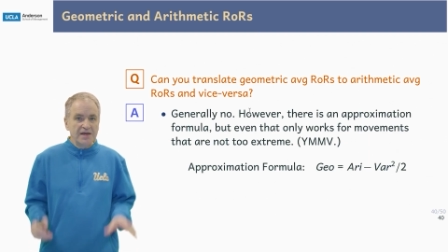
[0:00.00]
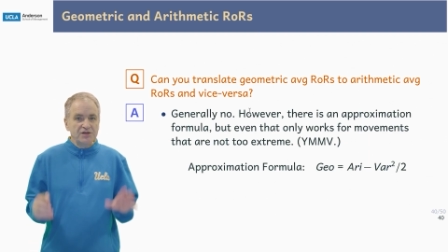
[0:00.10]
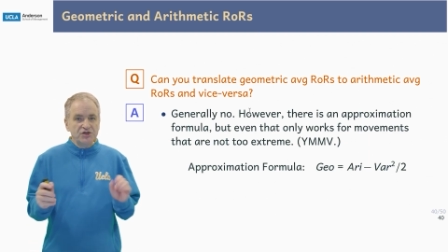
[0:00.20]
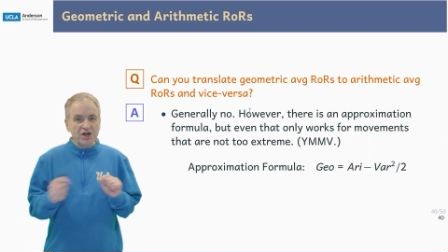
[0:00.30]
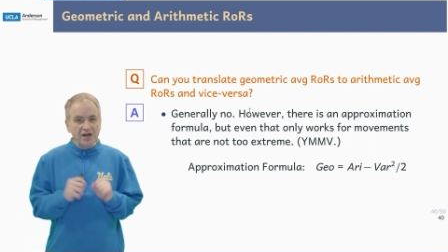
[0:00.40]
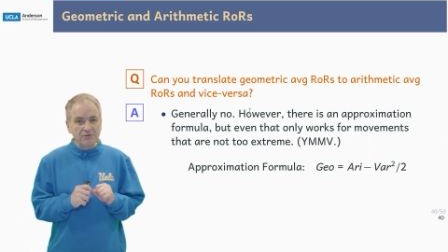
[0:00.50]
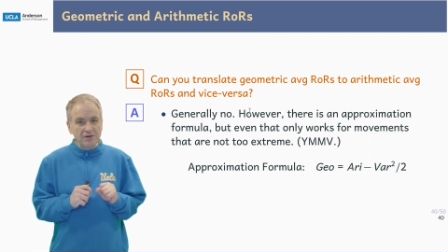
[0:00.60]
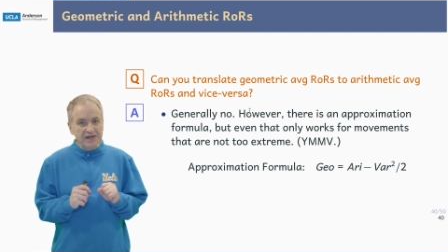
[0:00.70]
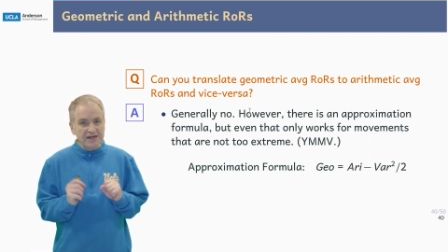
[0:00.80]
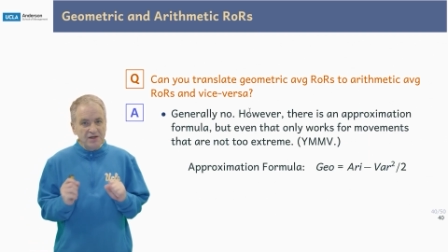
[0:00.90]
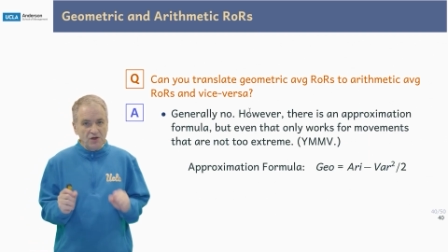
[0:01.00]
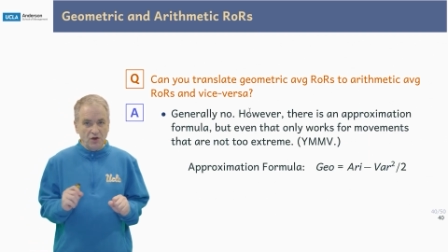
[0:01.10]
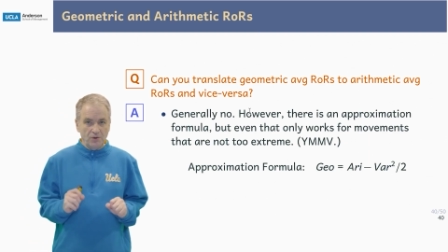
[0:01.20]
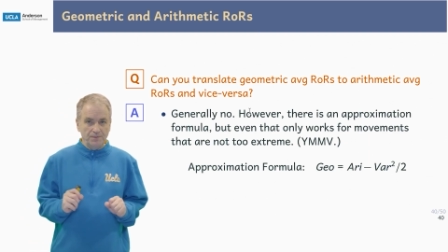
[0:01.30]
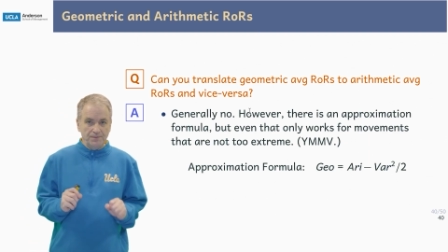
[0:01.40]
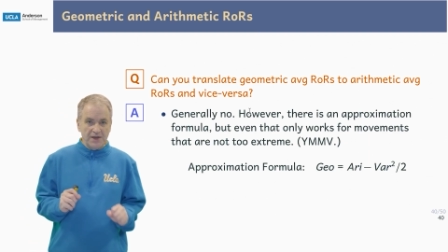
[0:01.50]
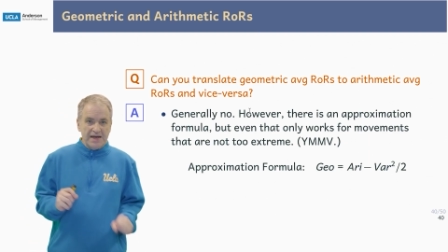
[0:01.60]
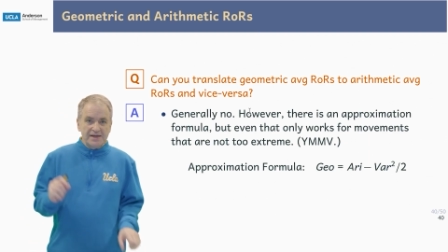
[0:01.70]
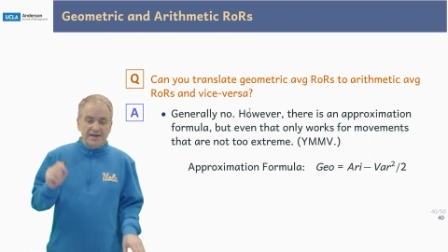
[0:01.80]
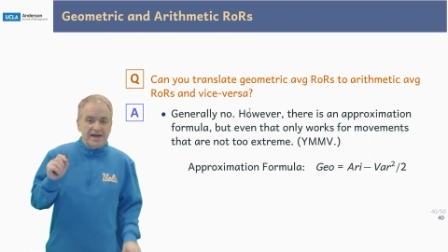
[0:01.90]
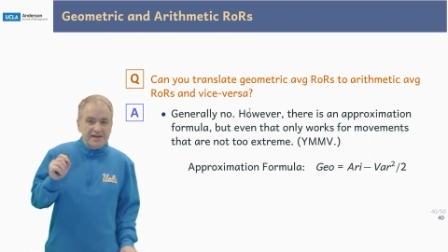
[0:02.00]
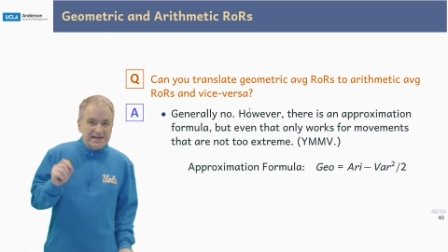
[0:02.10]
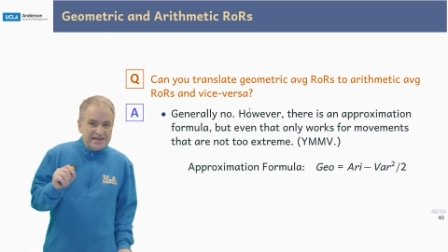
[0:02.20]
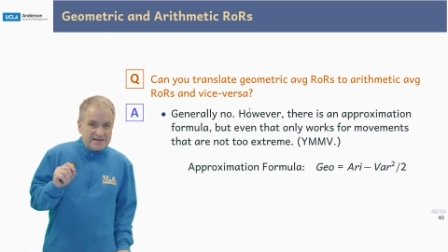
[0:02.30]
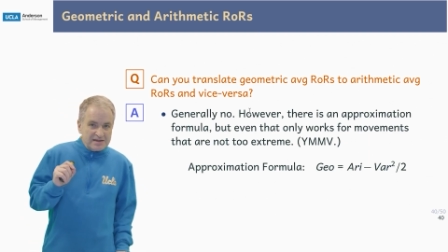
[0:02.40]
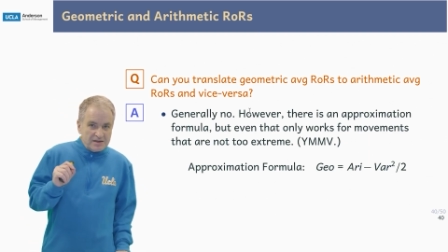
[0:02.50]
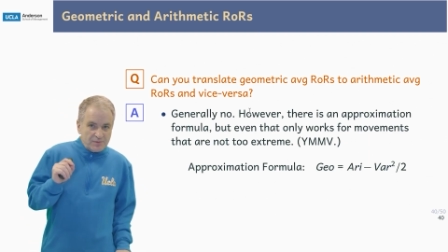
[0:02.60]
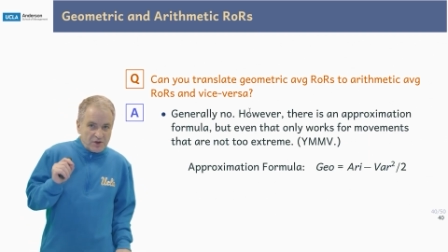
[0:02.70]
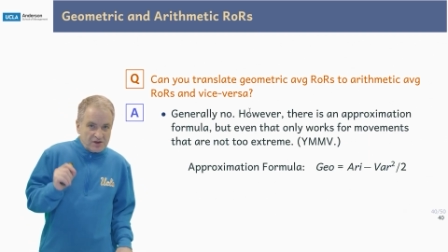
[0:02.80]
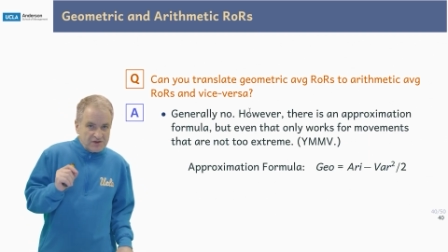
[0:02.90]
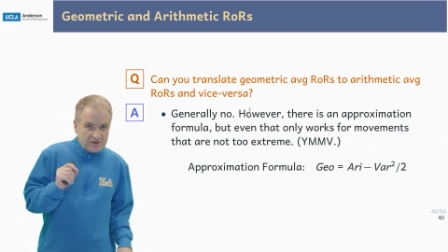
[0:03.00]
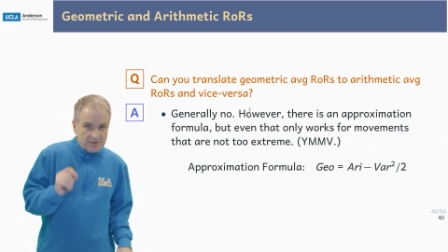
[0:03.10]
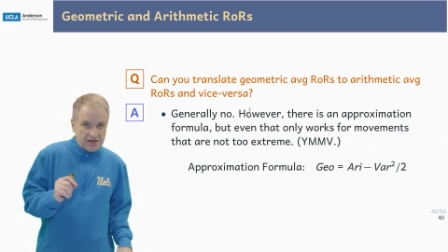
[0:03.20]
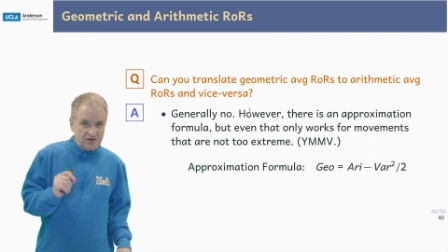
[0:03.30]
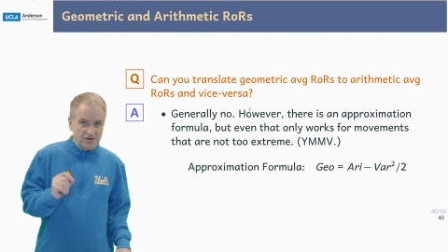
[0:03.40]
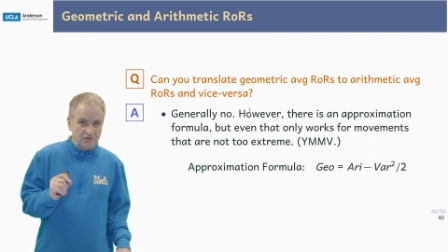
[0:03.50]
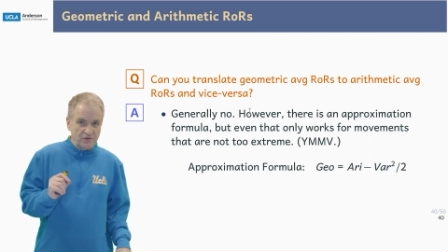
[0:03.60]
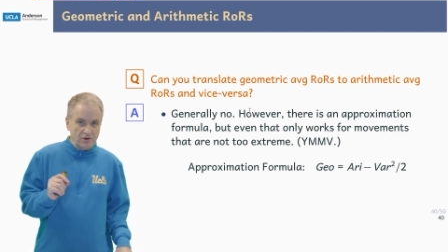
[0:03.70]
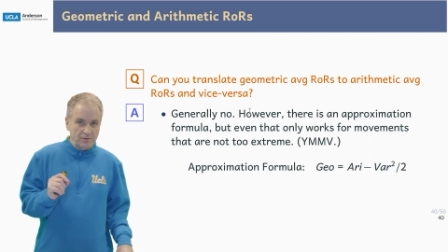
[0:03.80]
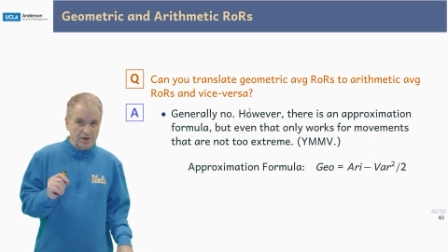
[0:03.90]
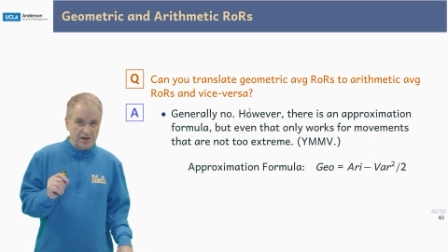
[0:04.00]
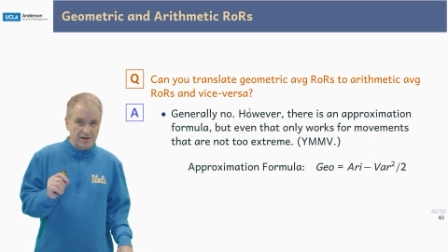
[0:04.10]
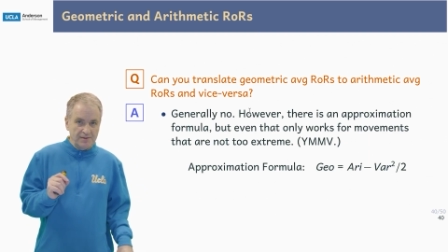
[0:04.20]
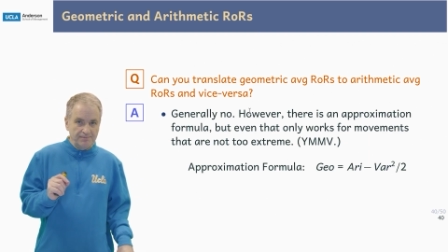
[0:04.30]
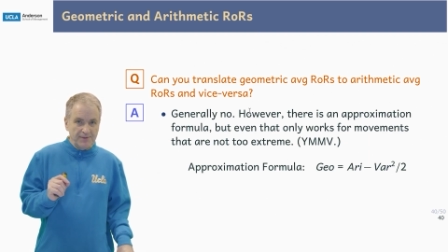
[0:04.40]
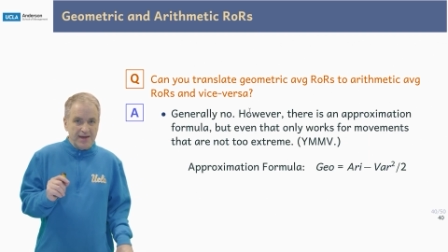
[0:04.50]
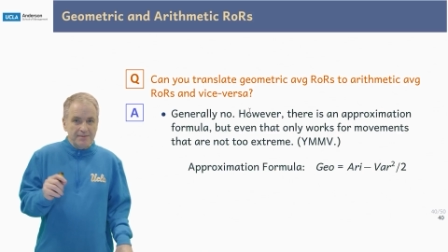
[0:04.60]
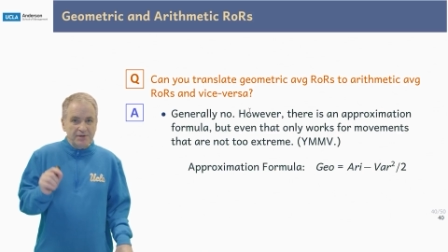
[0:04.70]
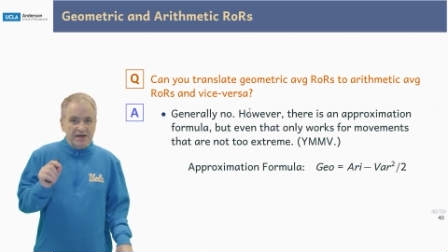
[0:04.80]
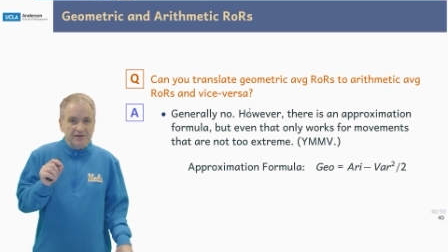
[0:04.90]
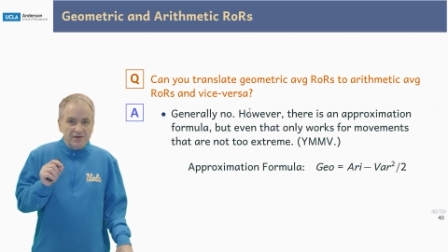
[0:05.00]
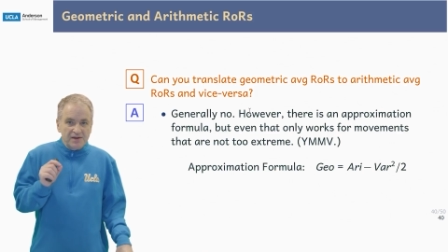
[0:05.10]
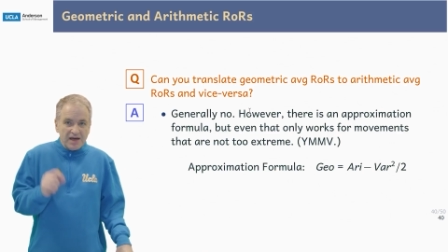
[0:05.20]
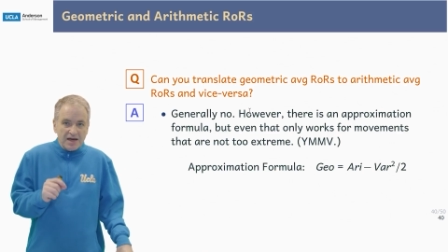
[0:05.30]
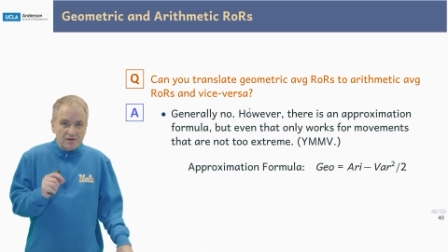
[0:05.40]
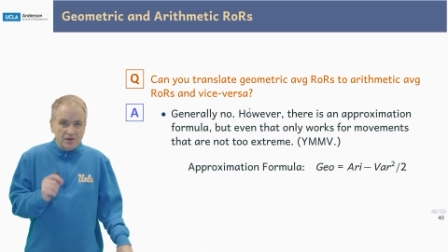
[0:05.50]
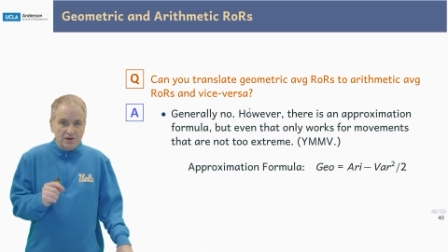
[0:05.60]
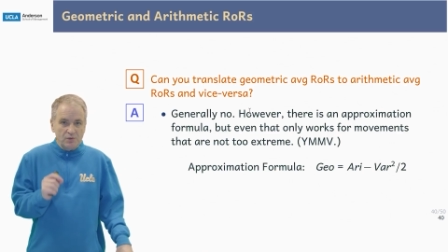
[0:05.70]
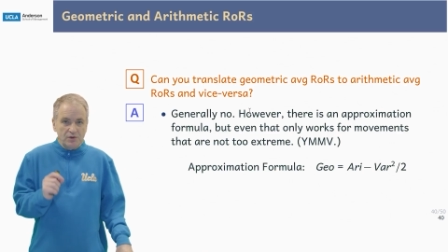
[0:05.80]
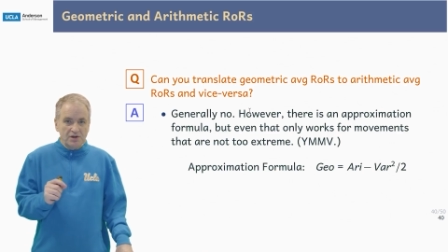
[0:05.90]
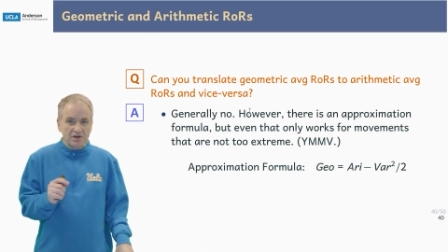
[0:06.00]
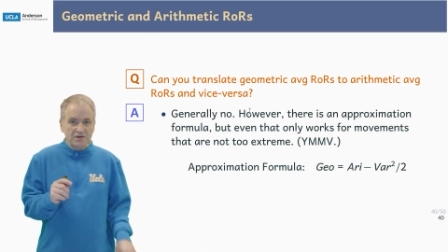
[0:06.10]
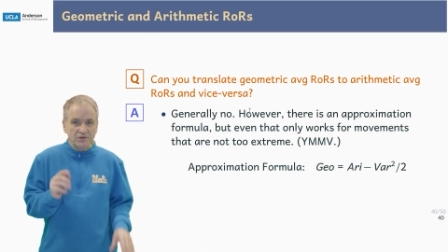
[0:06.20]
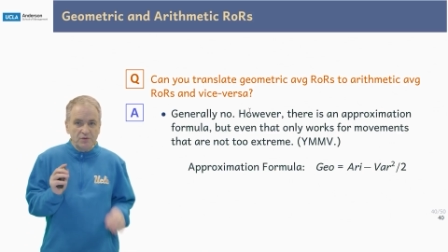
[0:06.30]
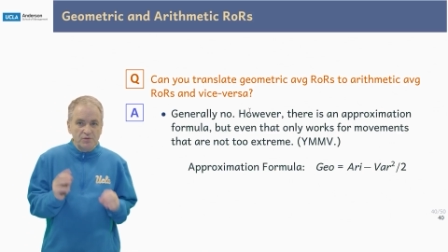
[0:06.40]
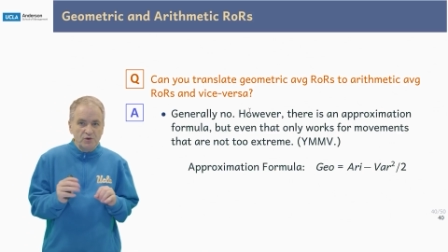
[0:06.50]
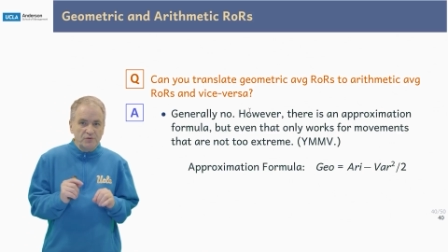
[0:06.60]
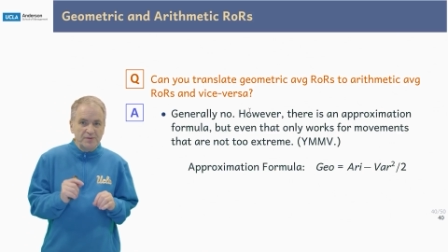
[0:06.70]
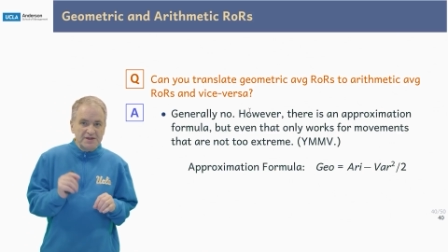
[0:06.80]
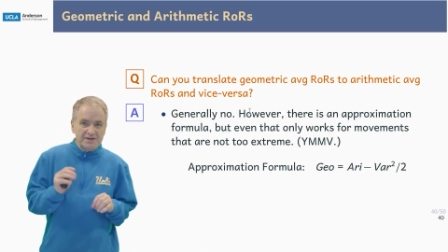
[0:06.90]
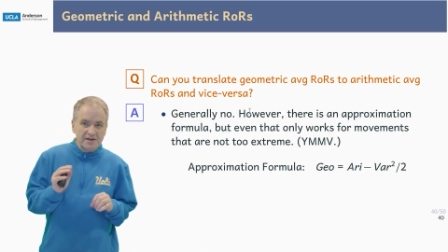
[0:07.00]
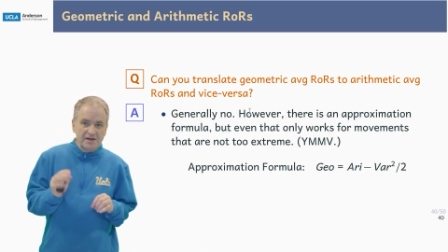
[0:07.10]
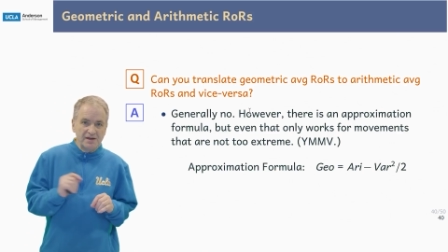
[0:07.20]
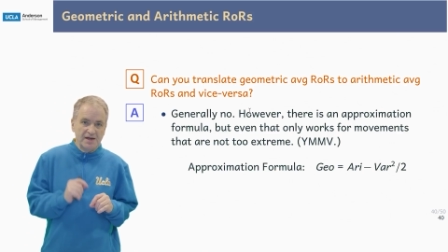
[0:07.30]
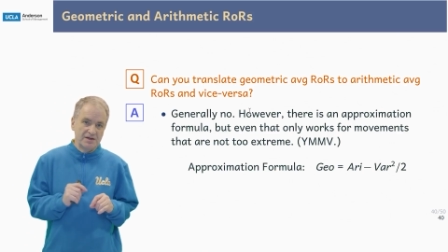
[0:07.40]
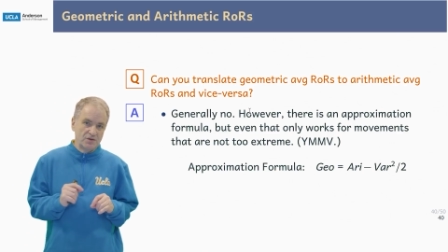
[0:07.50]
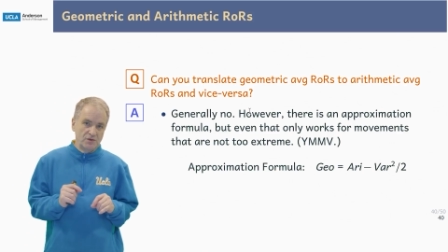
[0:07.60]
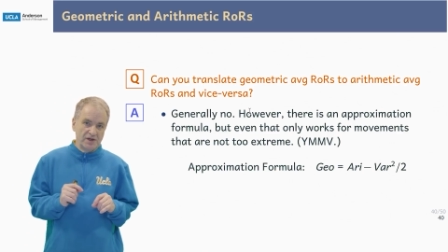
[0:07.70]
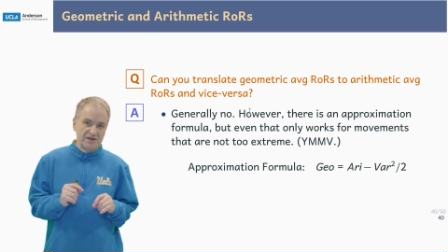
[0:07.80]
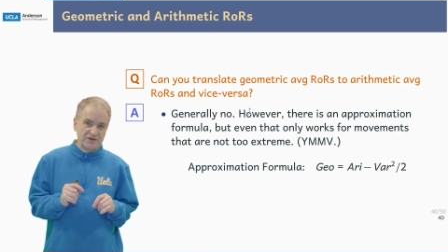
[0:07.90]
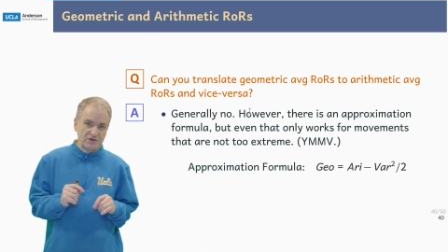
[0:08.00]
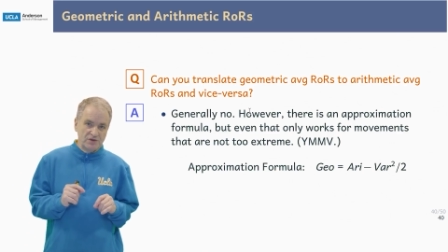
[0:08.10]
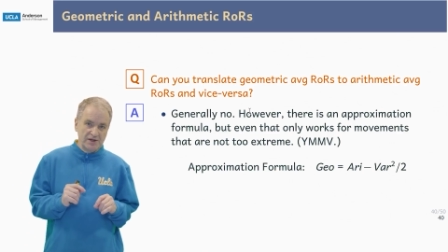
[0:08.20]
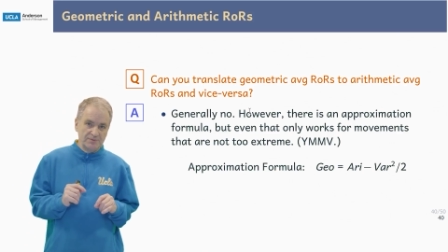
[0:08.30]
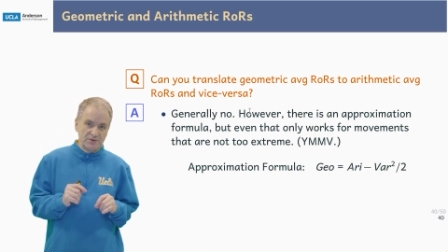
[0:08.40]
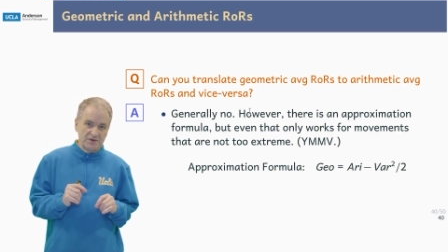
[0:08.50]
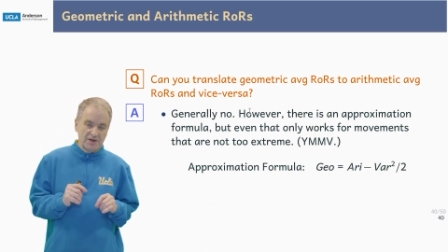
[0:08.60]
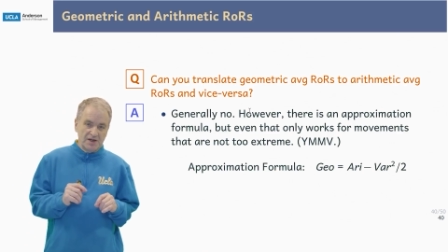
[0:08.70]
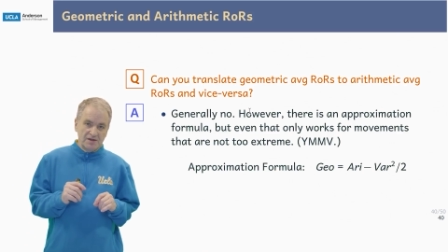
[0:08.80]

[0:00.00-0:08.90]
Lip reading: Generally, no. There is an approximation formula, but even that only works for movements that are not too extremes.